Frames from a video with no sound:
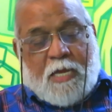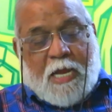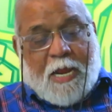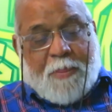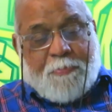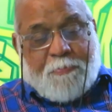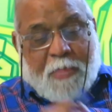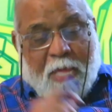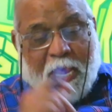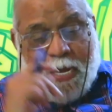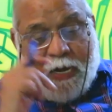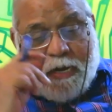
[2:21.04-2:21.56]

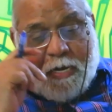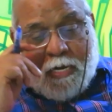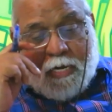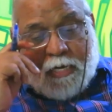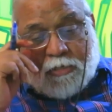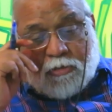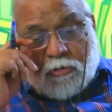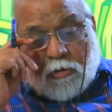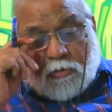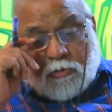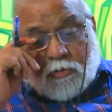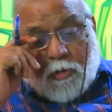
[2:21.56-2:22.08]
And then
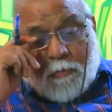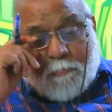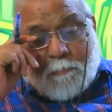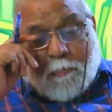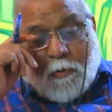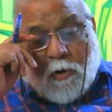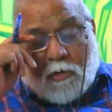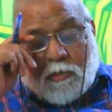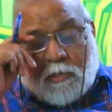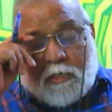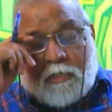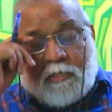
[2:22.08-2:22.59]
it's also
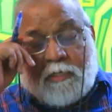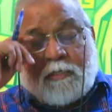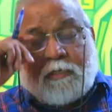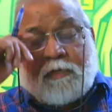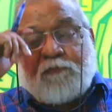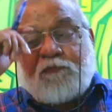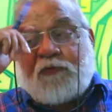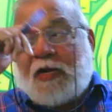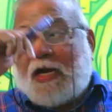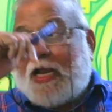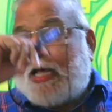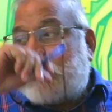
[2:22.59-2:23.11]

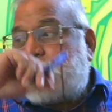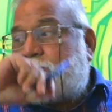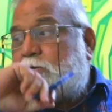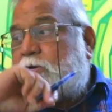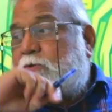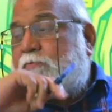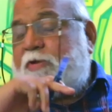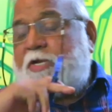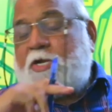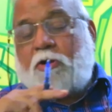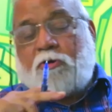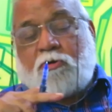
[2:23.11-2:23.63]
important for us, you
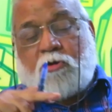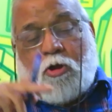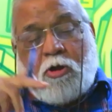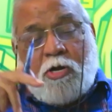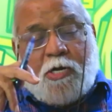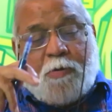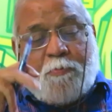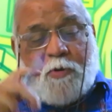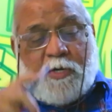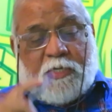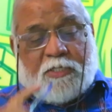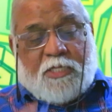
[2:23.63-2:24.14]
know, when you're
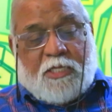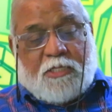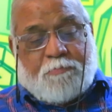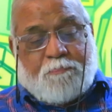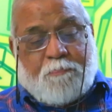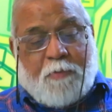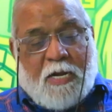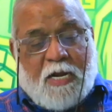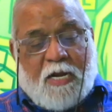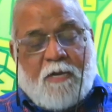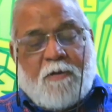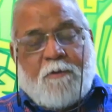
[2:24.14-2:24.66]
talking about this
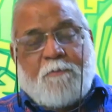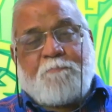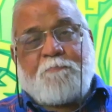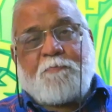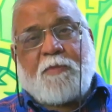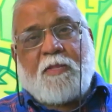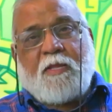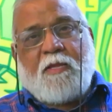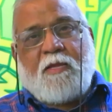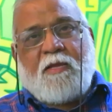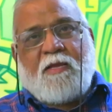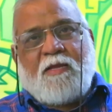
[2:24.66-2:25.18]
bill,
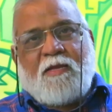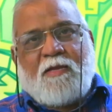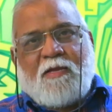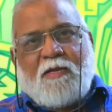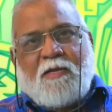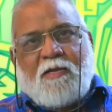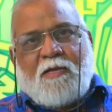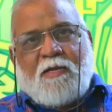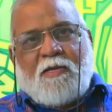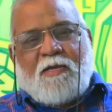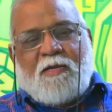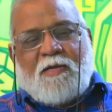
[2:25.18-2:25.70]

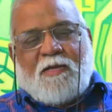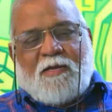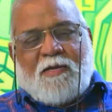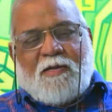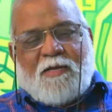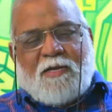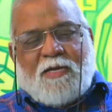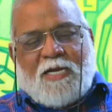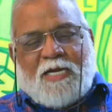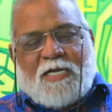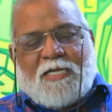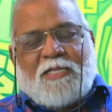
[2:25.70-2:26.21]

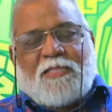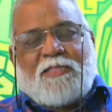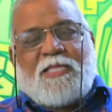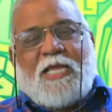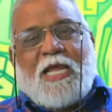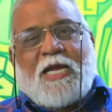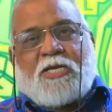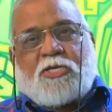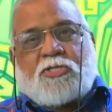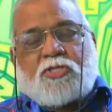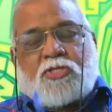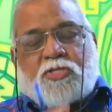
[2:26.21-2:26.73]
it is
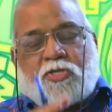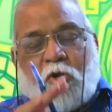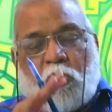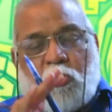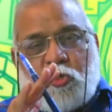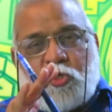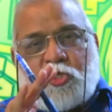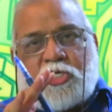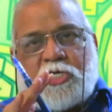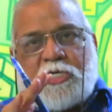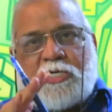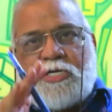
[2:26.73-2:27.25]

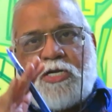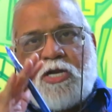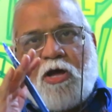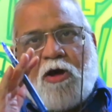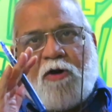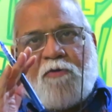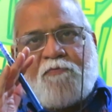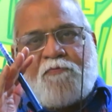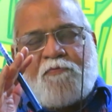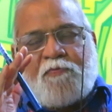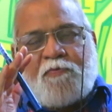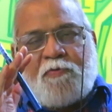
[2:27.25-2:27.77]
exclusion
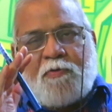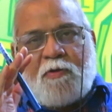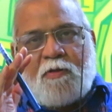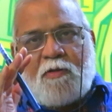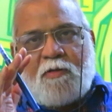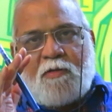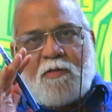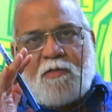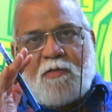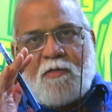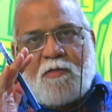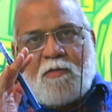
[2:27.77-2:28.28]
of
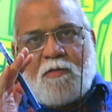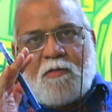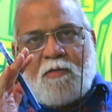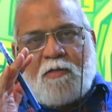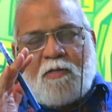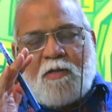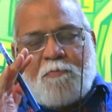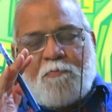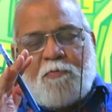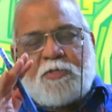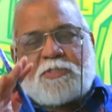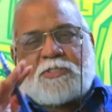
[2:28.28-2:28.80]

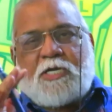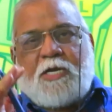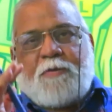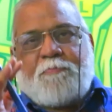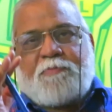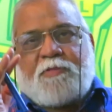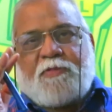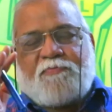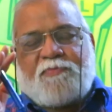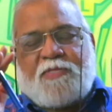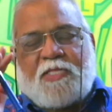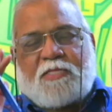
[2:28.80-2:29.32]

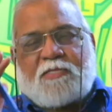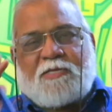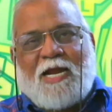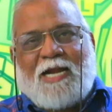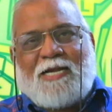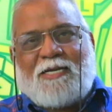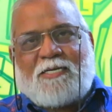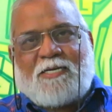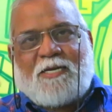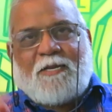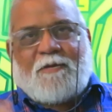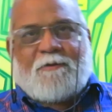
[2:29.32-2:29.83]
Muslims of this
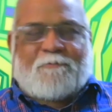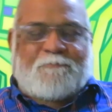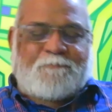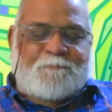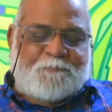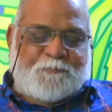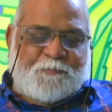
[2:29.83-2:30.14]
country.